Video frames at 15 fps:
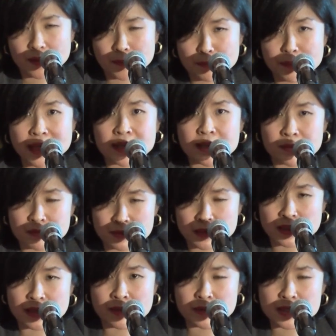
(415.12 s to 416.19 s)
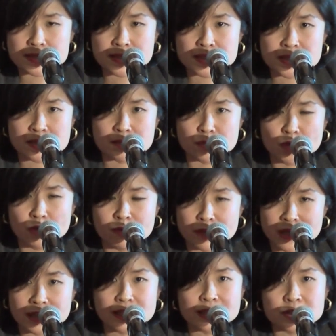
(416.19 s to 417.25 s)
make the system more
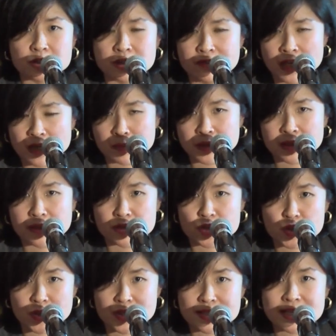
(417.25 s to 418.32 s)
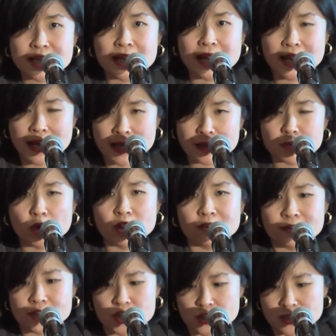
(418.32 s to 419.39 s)
friendly to developing countries and more
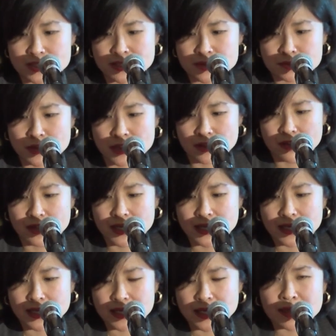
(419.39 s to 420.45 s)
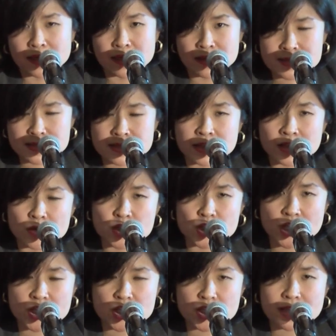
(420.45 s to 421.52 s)
efficient as well. And this
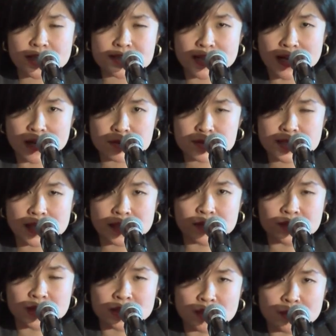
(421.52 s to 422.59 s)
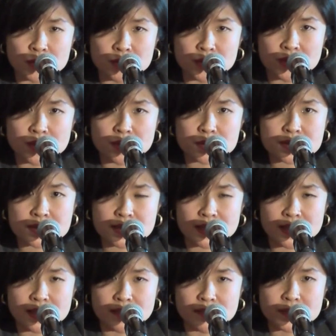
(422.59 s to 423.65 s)
negotiation is outside of WTO's
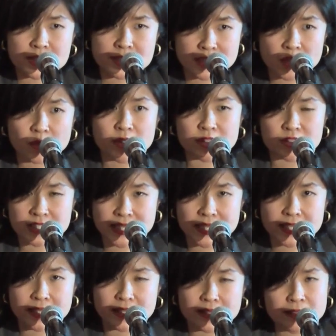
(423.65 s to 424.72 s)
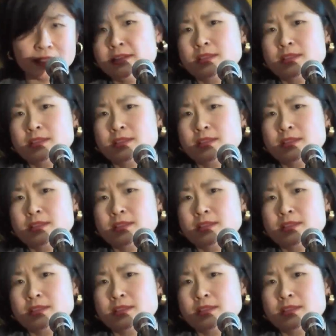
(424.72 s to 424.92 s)
single undertaking in